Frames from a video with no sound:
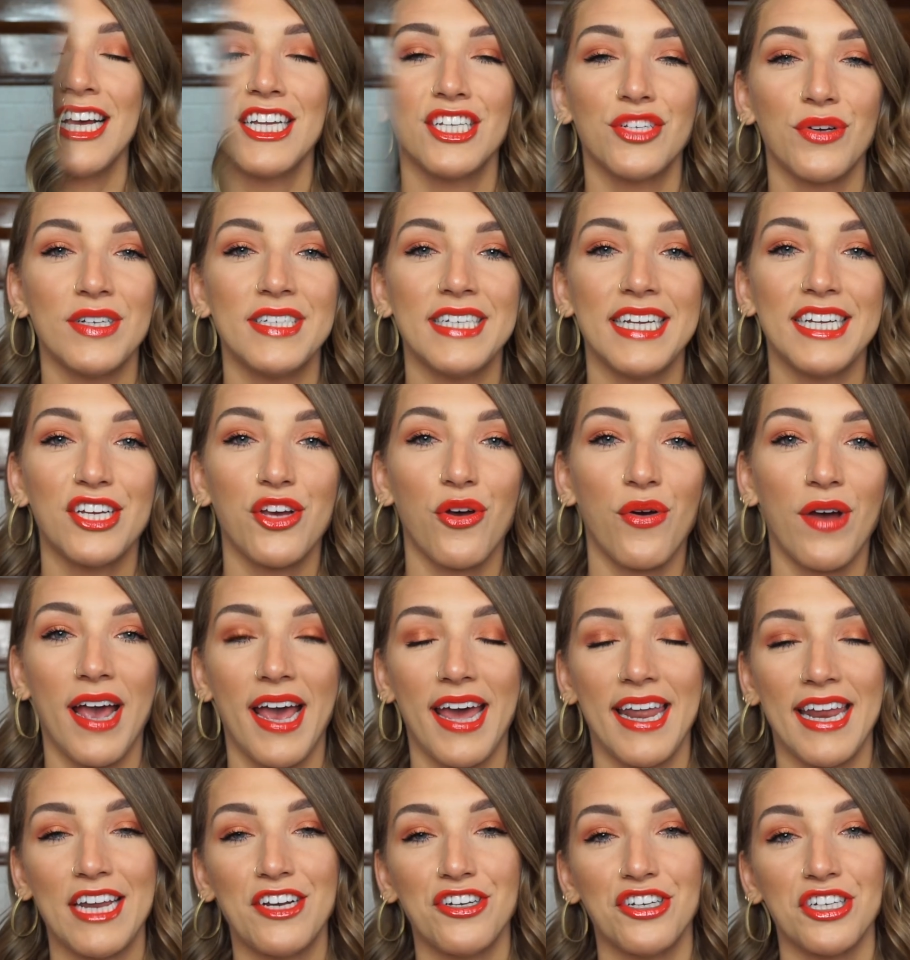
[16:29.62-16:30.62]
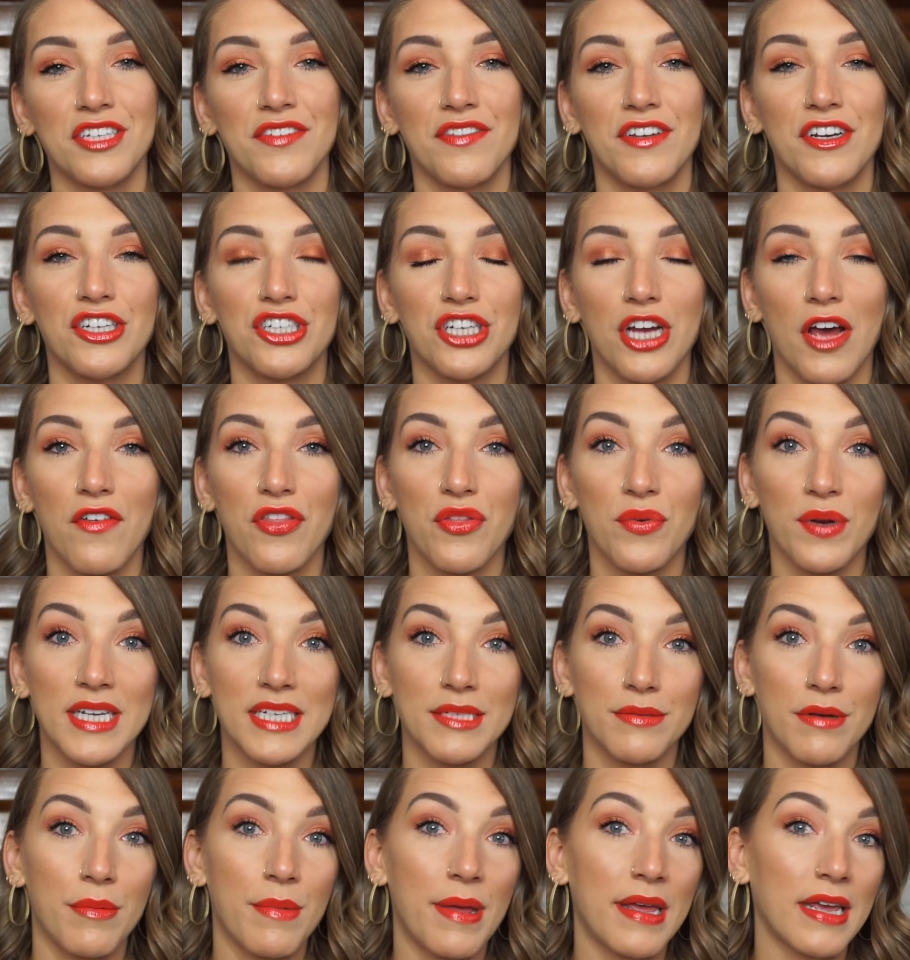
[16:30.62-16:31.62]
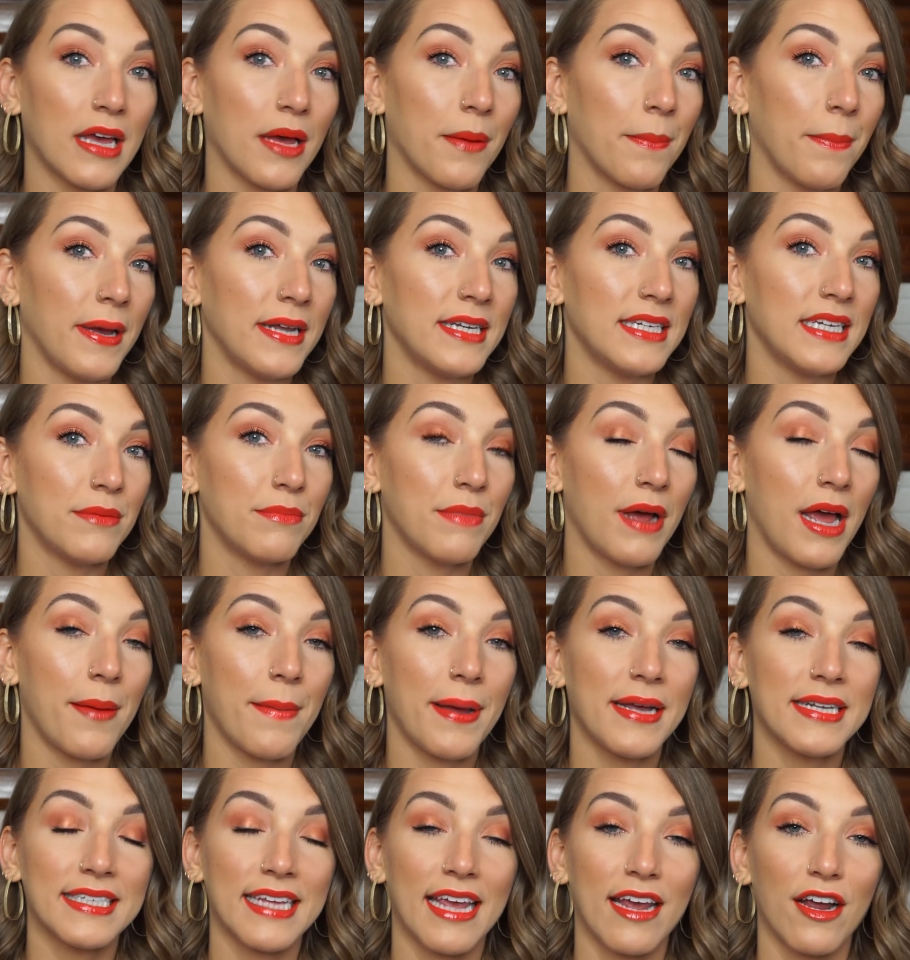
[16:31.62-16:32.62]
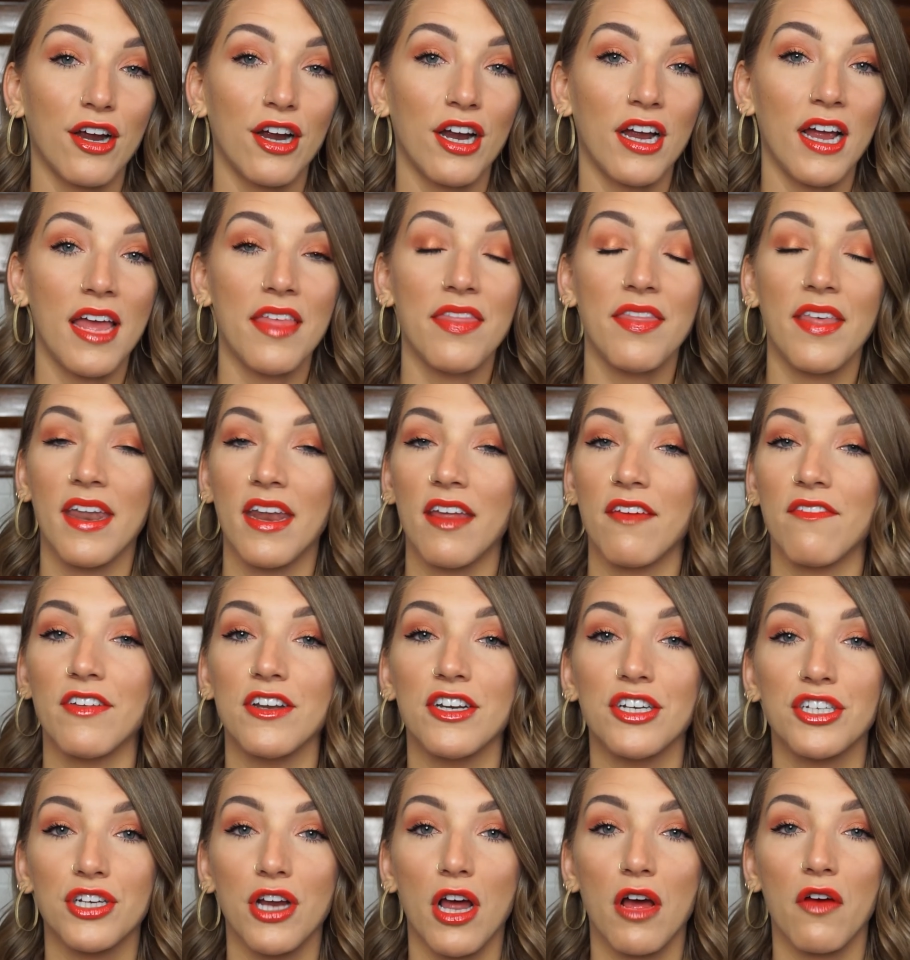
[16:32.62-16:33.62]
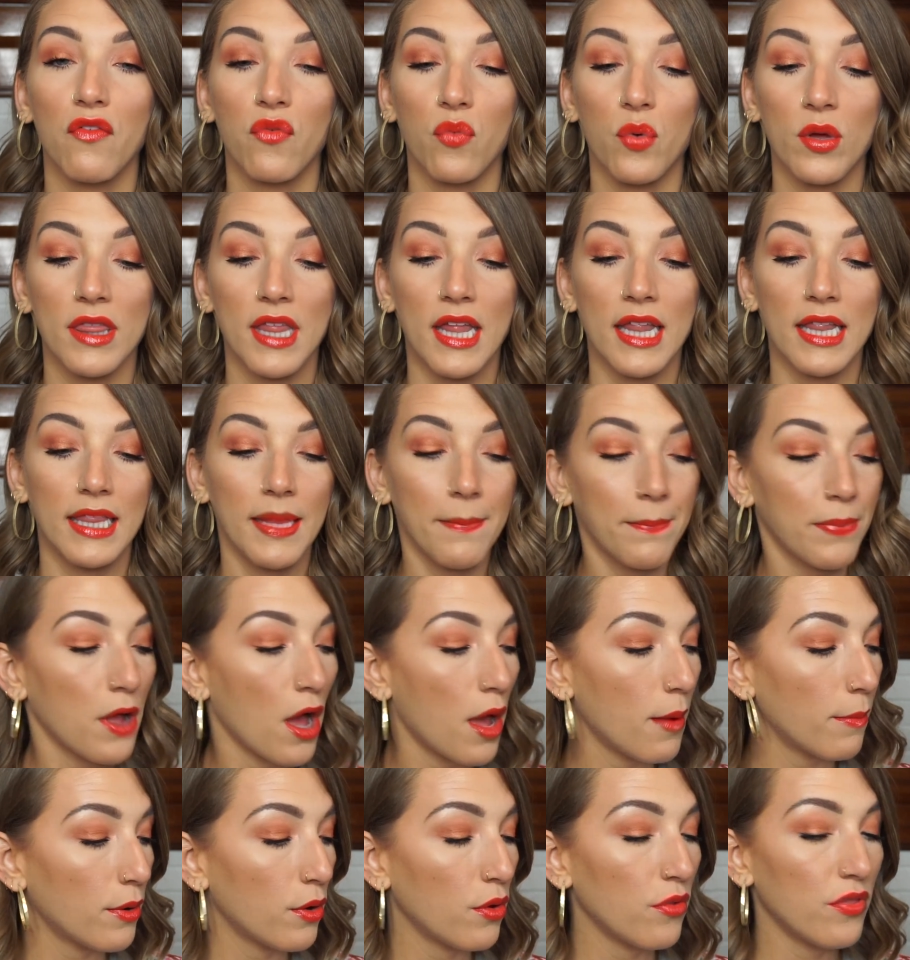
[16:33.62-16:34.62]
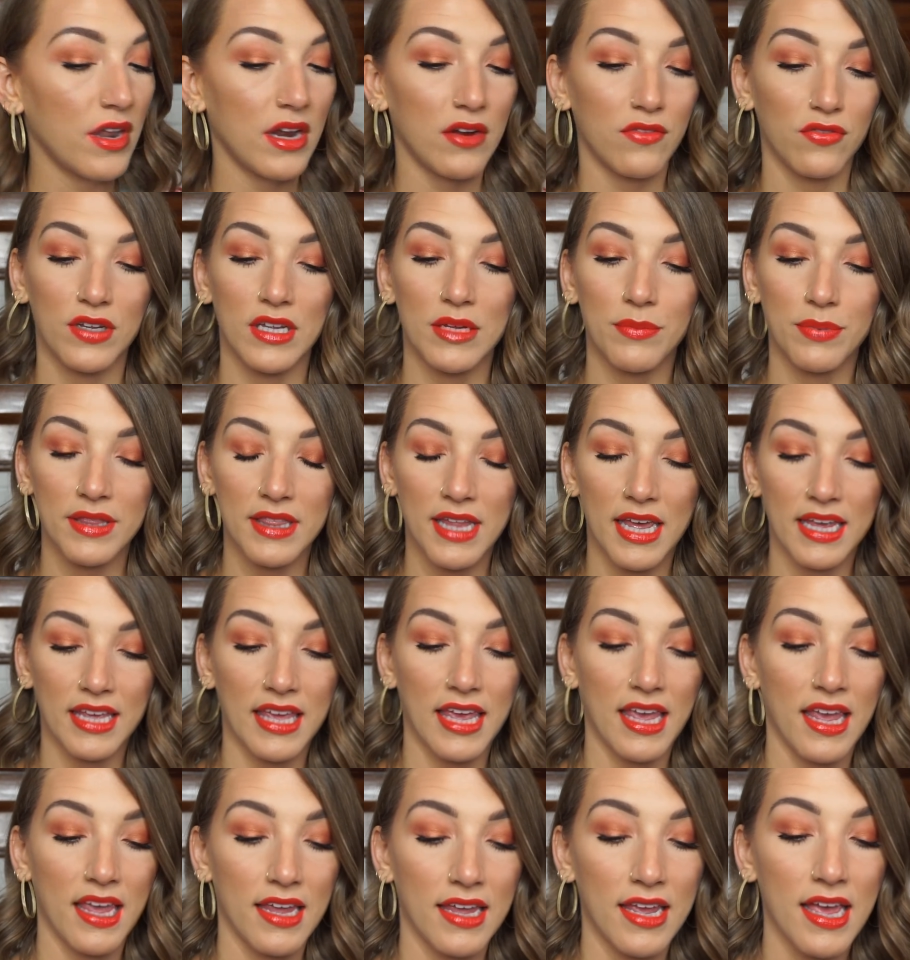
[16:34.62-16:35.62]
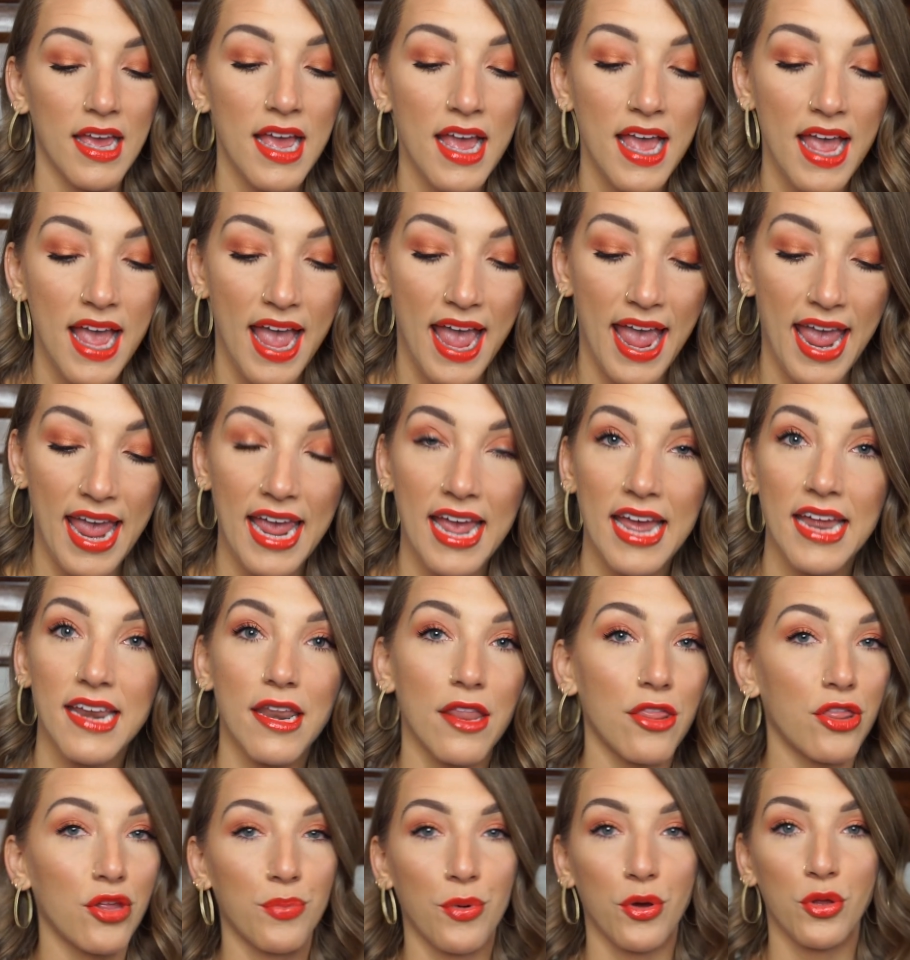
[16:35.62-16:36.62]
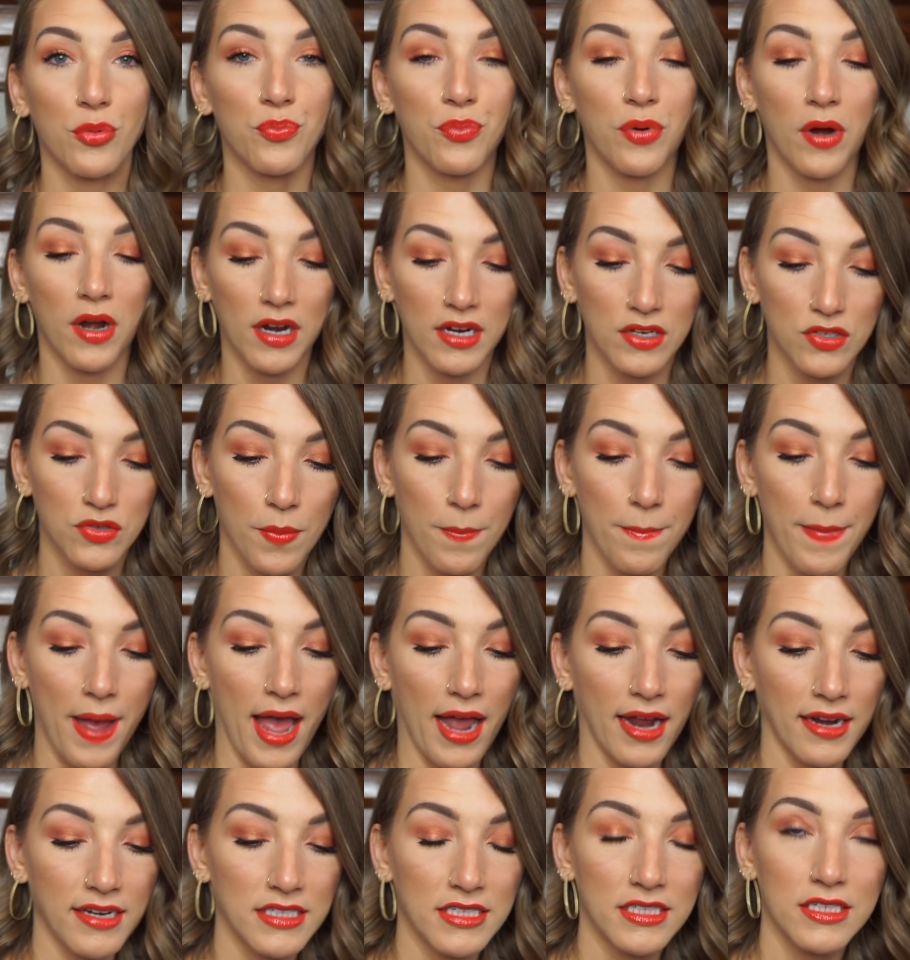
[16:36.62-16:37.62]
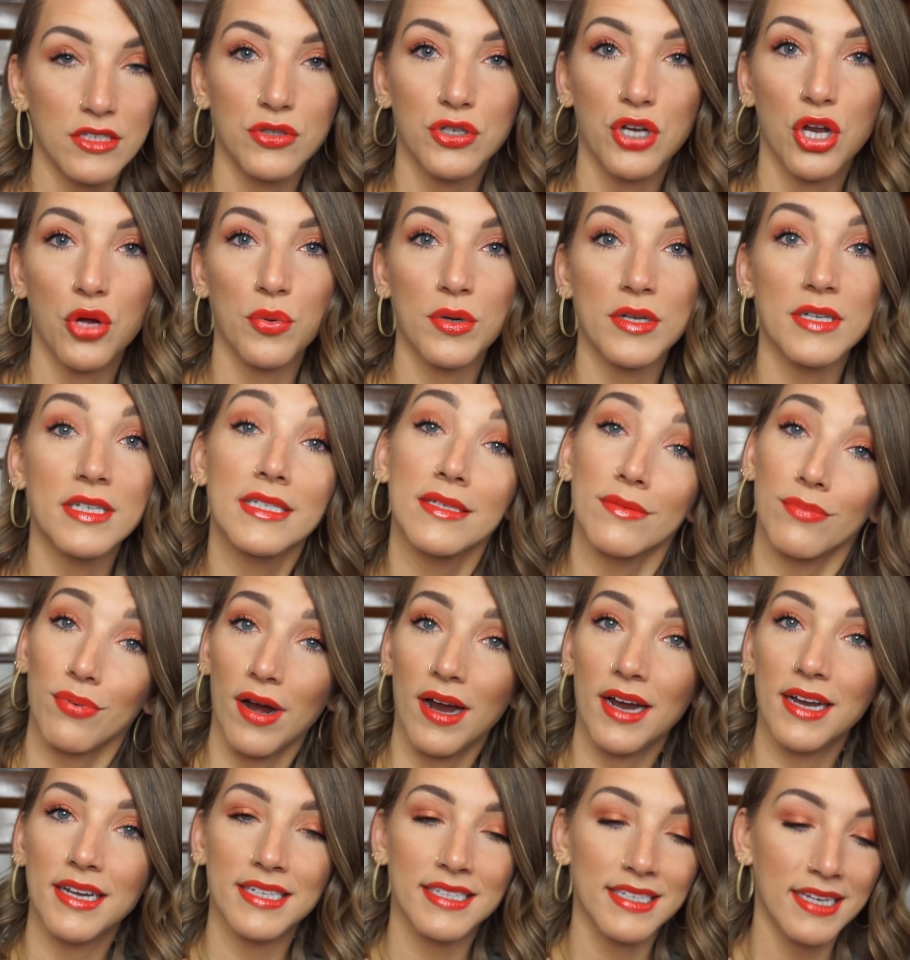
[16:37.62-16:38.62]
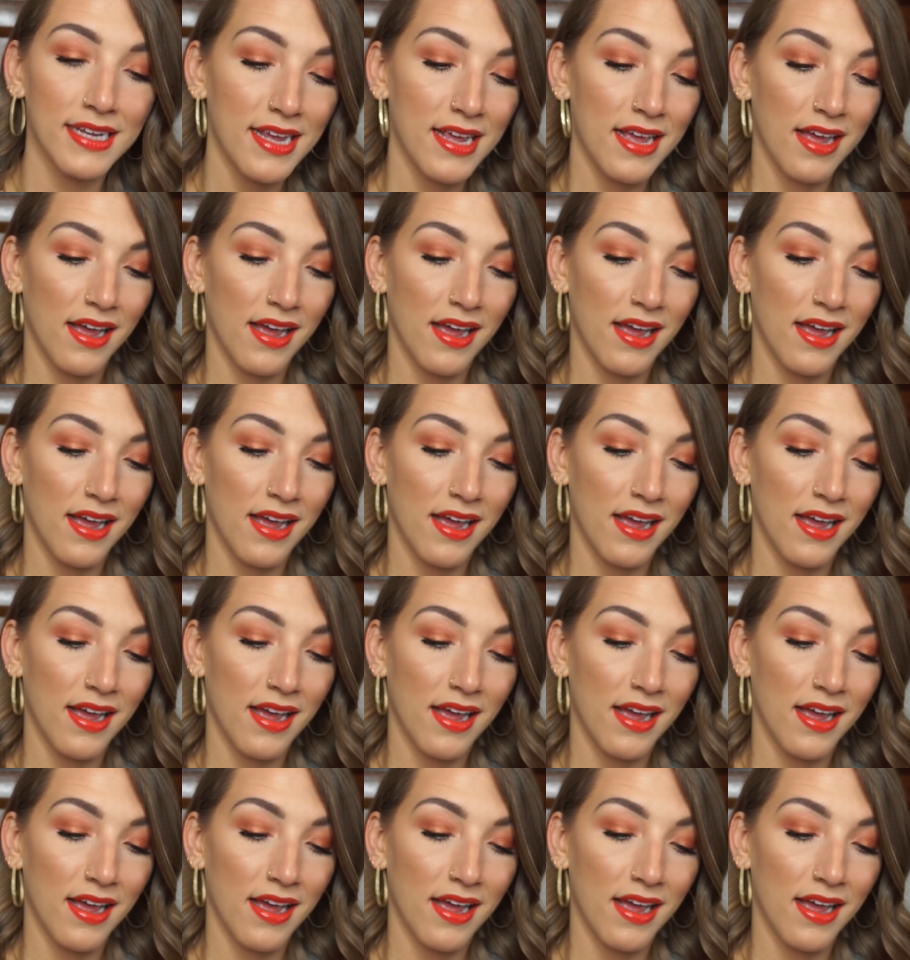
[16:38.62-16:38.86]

So I did go ahead and just finish off the rest of my makeup. I did my mascara and then I finished off with a lip combo that I've really been liking, and they're both products from MAC, to no one's surprise.